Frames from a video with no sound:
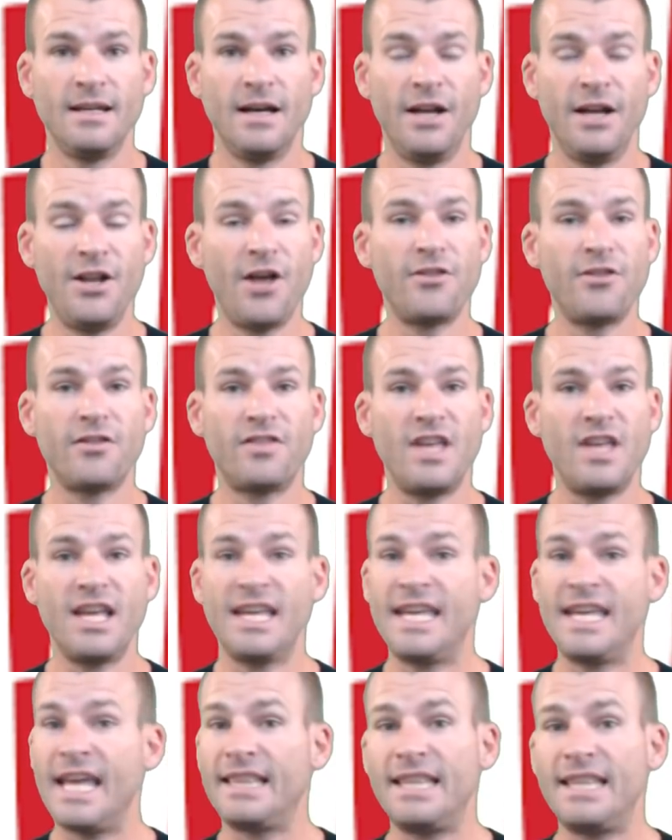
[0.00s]
Another
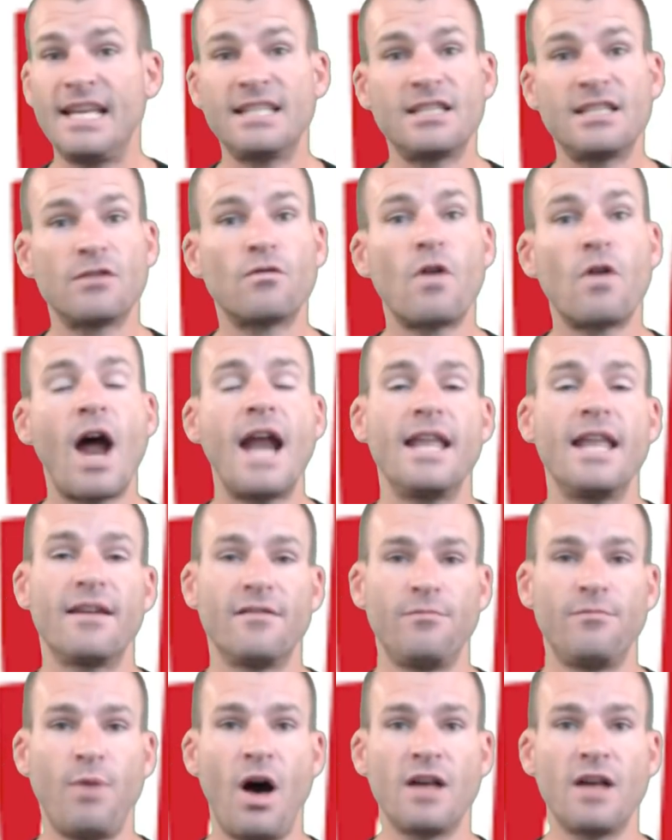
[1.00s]
thing, get things in writing
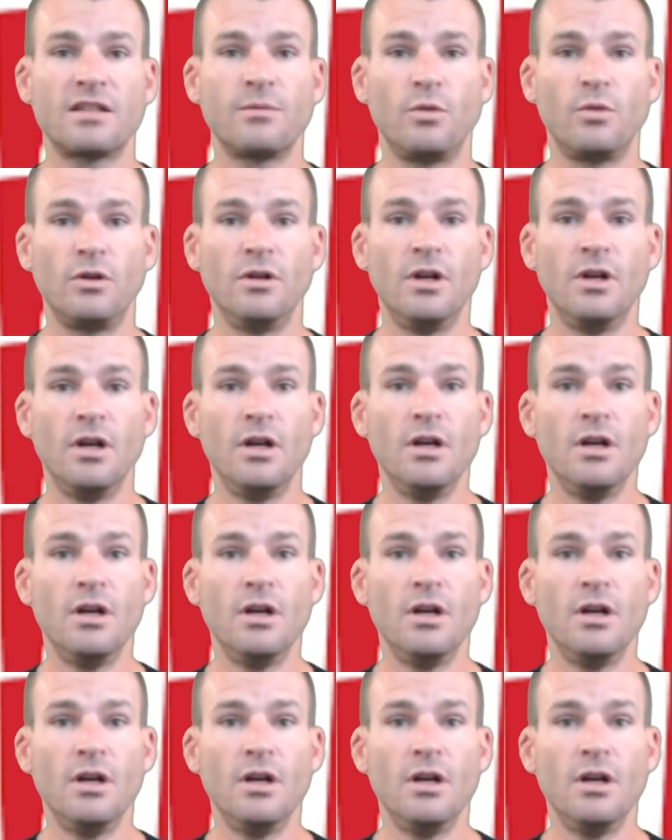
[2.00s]
if possible.